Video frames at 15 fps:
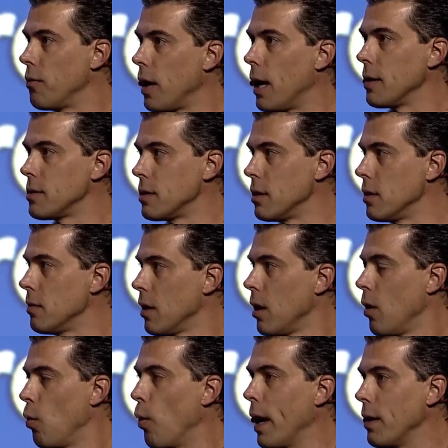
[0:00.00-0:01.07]
not to
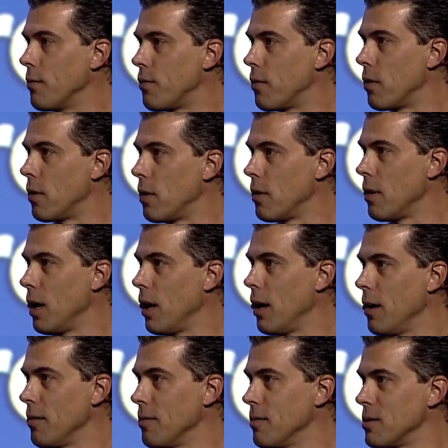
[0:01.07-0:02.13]
wait
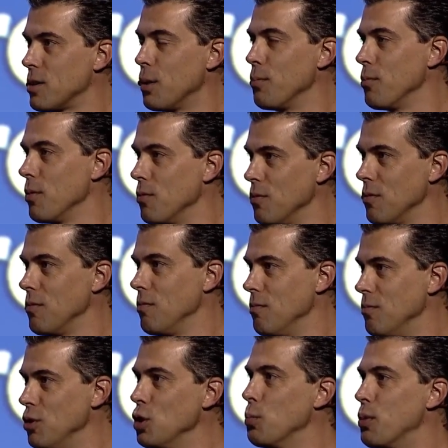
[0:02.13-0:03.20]
for some
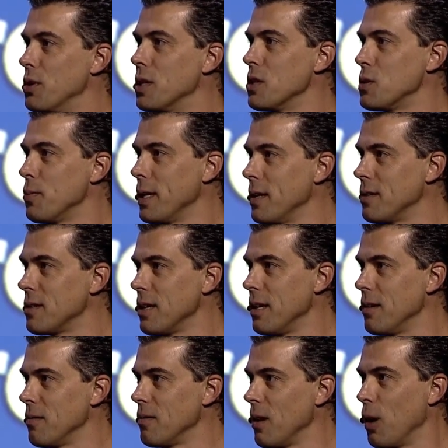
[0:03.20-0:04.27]
new participant.
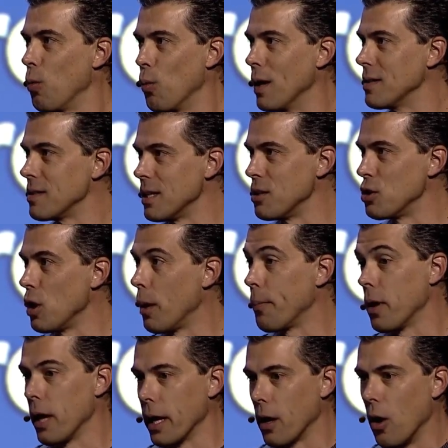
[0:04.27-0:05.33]
And once they show up,
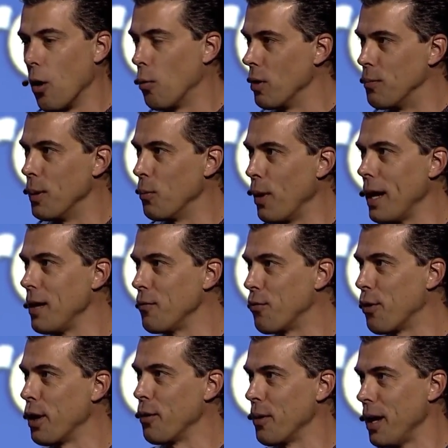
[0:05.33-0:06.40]
they're like, "Oh, we've been waiting
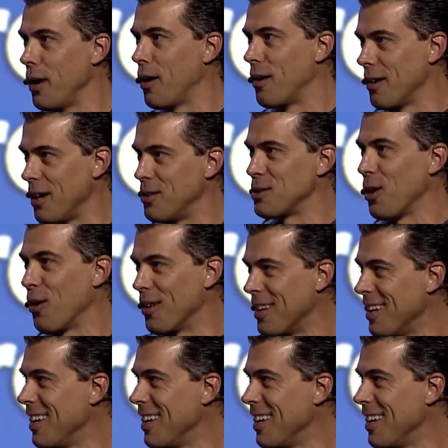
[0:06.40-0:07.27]
for you. Here's all."